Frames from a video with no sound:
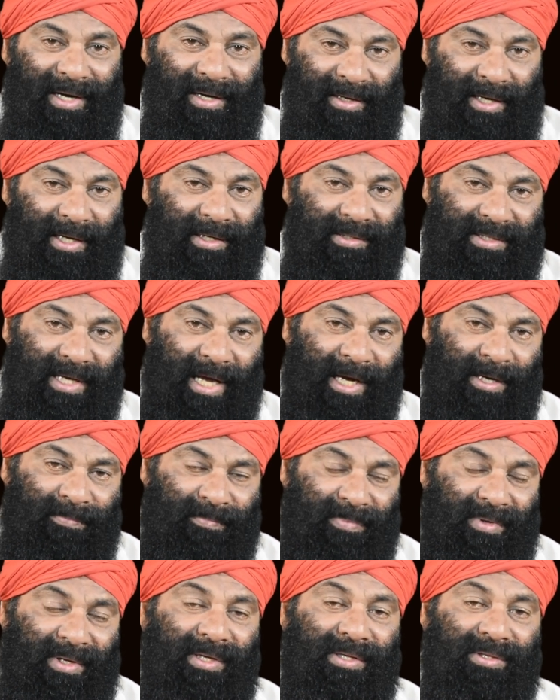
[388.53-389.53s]
Let that
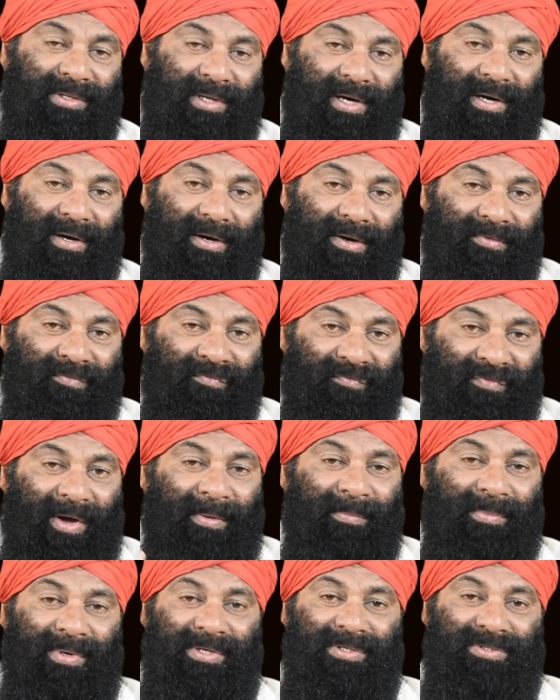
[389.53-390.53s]
be the
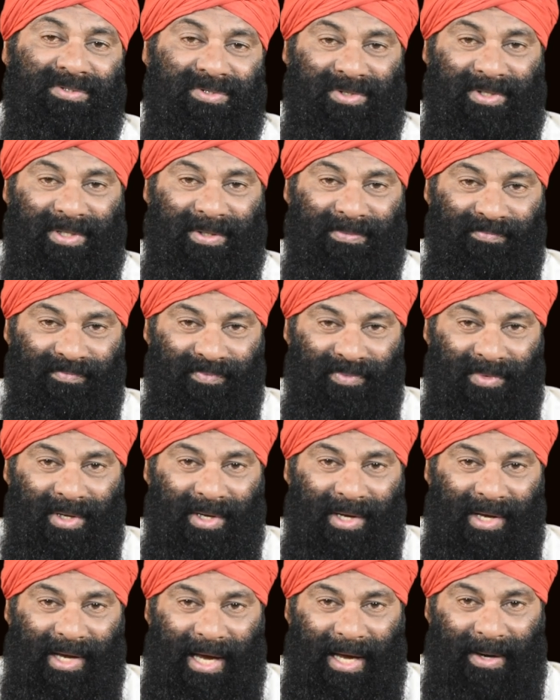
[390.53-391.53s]
family tree,
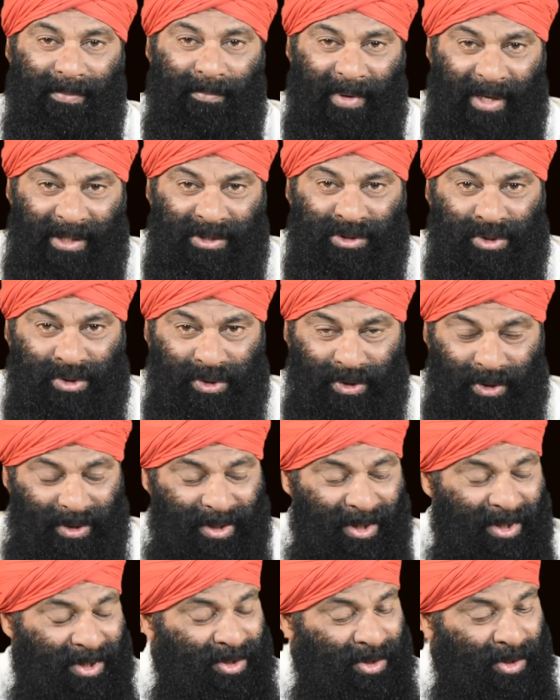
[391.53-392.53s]
and make
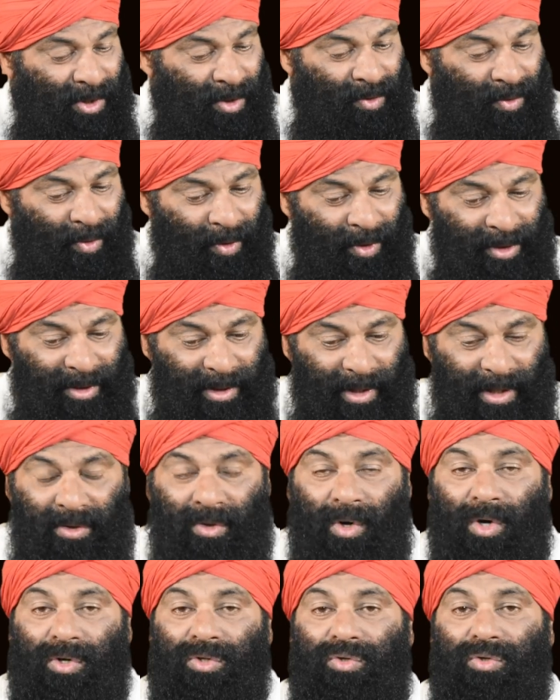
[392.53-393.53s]
sure you're going there
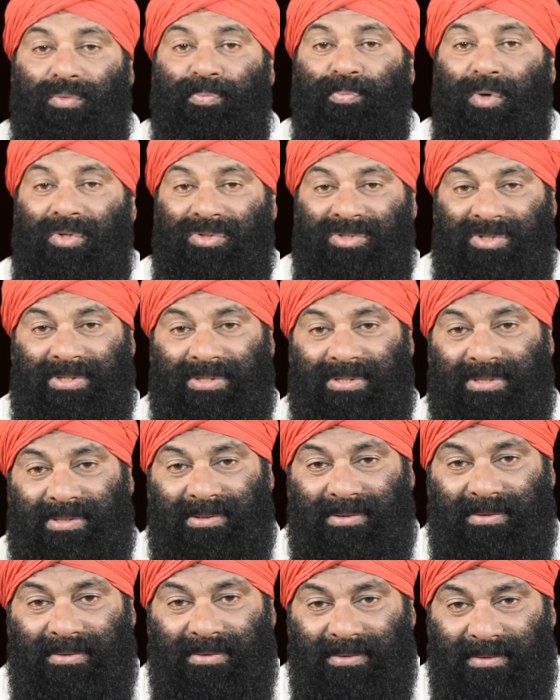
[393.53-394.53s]
not to
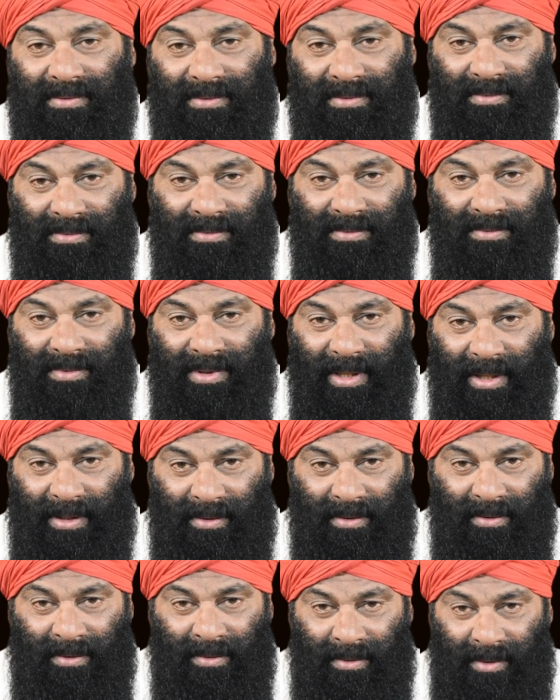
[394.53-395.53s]
possess
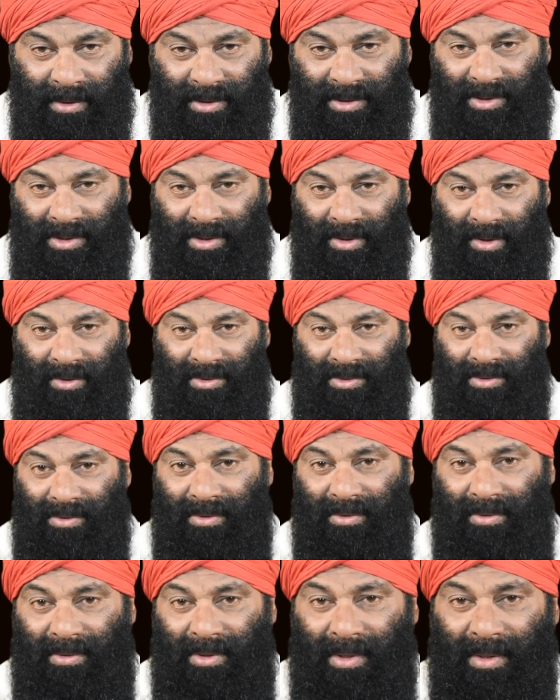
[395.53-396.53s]
that Guruji or